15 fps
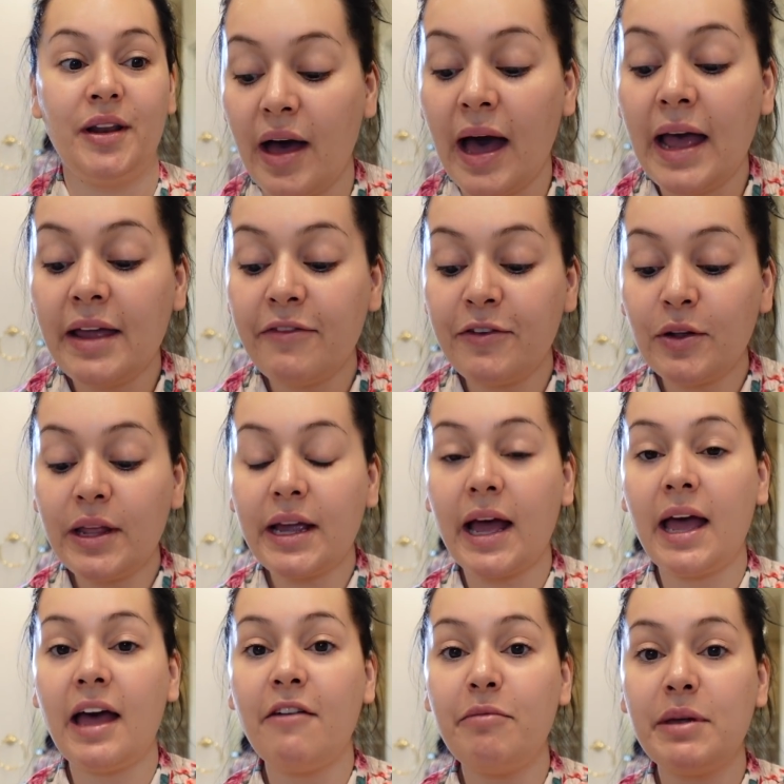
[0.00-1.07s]
Like, I feel like I
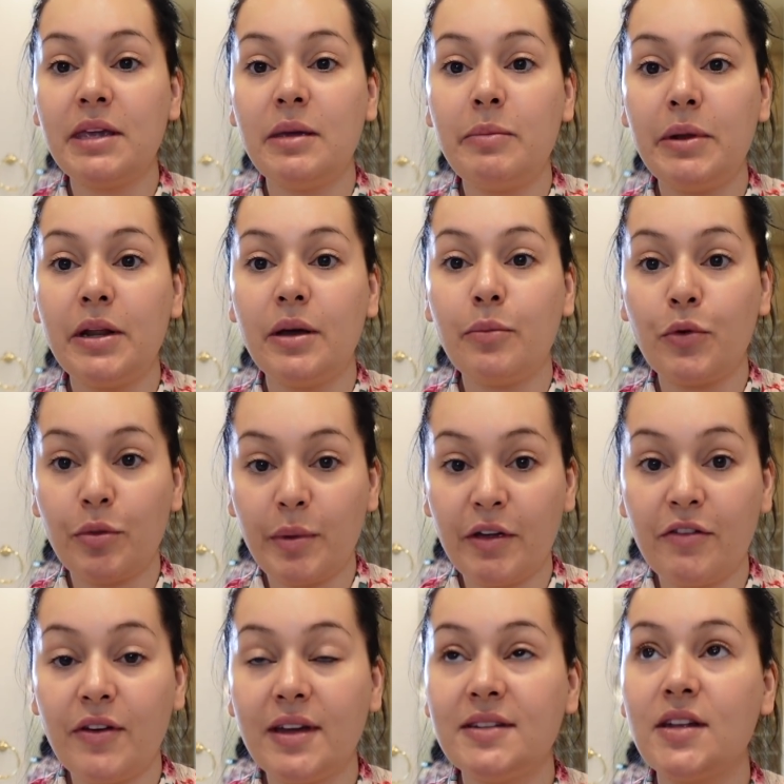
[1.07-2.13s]
have been keeping up with my
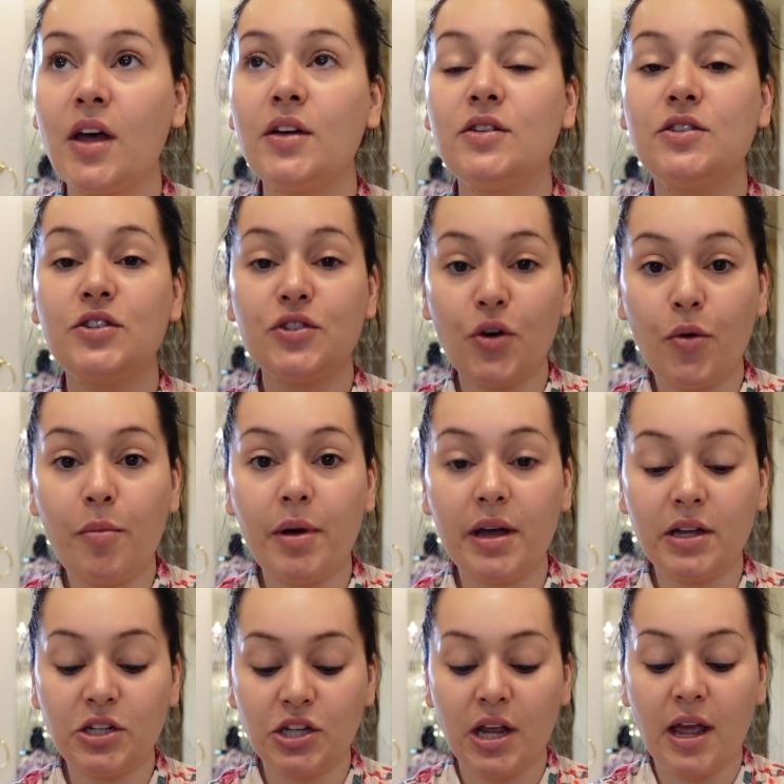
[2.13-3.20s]
face so much.